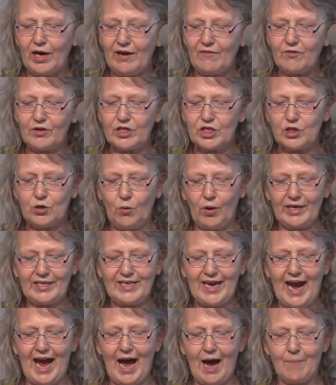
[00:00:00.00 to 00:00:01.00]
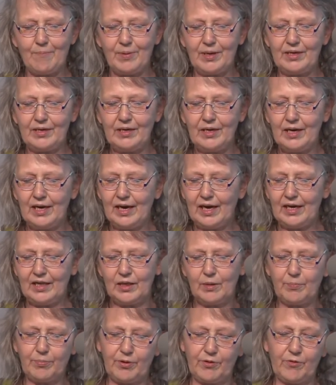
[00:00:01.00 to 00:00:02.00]
Whatever is going to happen
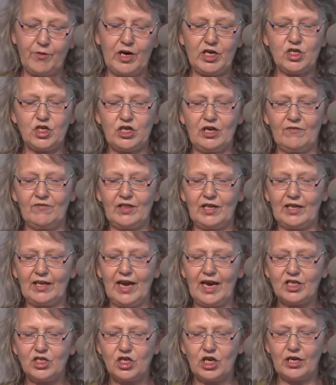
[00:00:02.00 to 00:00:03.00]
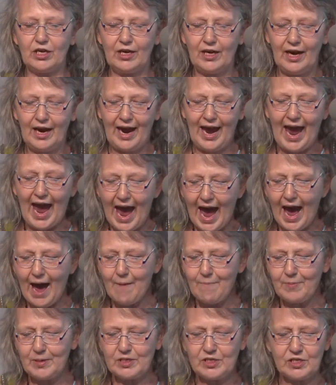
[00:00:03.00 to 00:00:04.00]
in the progression of the legend
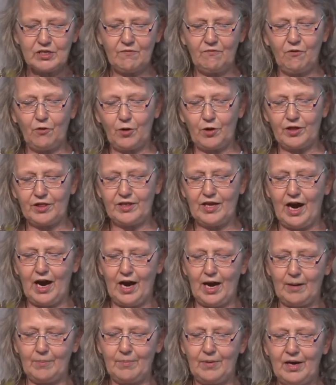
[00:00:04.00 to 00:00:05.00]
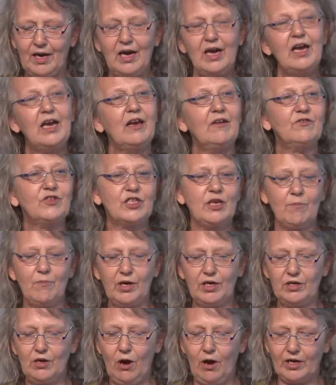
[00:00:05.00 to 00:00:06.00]
happens the fourth time. If
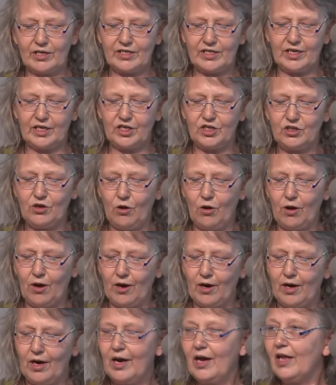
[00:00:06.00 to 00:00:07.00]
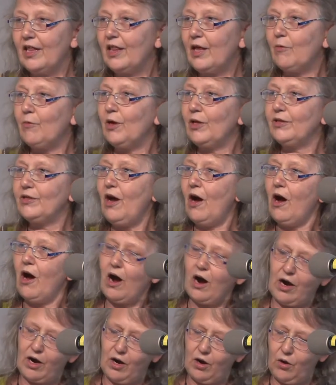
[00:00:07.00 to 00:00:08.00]
someone knocks at a door, they will
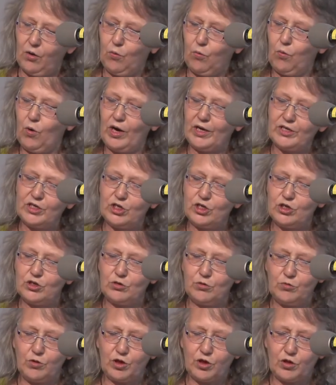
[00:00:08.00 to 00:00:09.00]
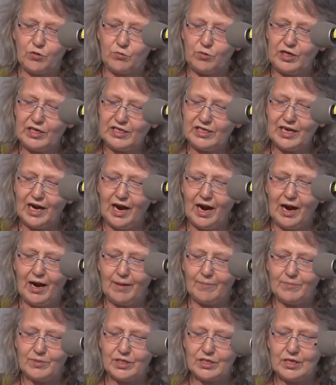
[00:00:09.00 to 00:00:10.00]
knock one, two, three
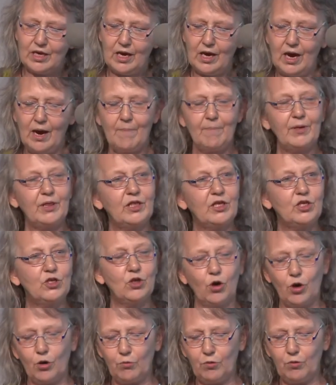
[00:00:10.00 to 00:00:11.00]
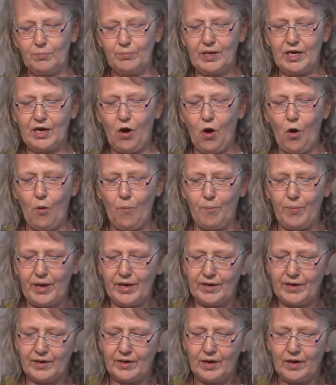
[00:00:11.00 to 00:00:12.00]
times, but the door will be
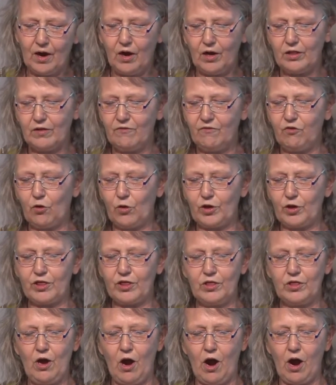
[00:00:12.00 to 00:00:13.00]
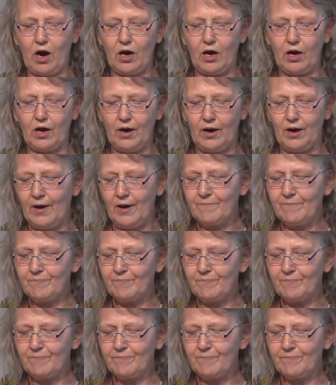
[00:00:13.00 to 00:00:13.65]
open on the fourth knock.